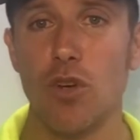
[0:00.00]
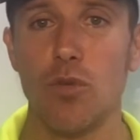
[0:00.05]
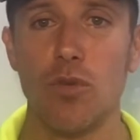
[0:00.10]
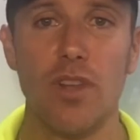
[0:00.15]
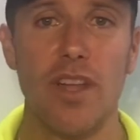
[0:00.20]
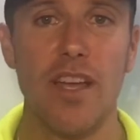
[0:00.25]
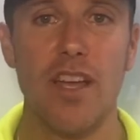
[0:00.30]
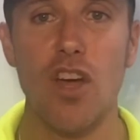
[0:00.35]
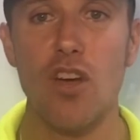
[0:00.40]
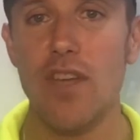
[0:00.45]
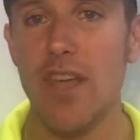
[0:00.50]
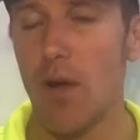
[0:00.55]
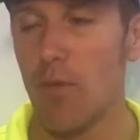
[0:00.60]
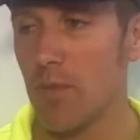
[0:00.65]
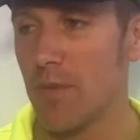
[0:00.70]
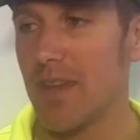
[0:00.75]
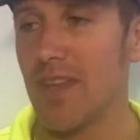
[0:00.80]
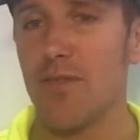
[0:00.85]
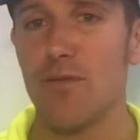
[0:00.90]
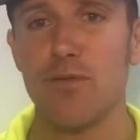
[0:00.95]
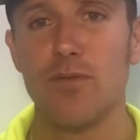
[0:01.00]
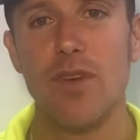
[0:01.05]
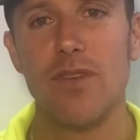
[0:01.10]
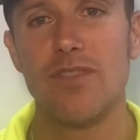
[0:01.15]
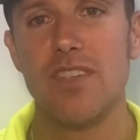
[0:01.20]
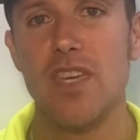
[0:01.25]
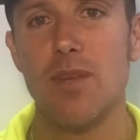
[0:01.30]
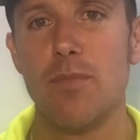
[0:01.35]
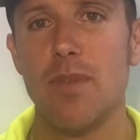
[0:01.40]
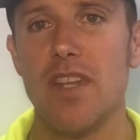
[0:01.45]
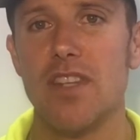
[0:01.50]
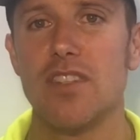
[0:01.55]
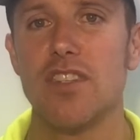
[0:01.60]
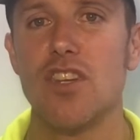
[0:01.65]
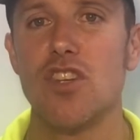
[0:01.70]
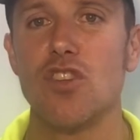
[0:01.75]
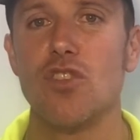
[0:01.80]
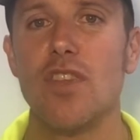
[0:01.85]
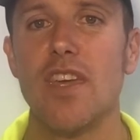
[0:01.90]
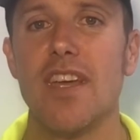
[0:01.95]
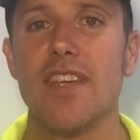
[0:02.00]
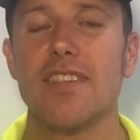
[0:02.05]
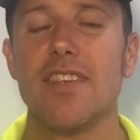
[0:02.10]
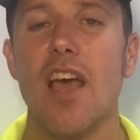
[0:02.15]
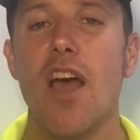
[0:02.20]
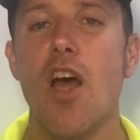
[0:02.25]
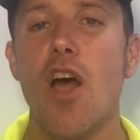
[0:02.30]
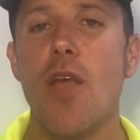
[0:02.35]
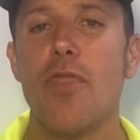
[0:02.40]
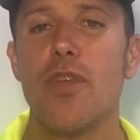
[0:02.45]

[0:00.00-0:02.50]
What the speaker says: And we're like, oh yeah, we're gonna give them 15 minutes to do this.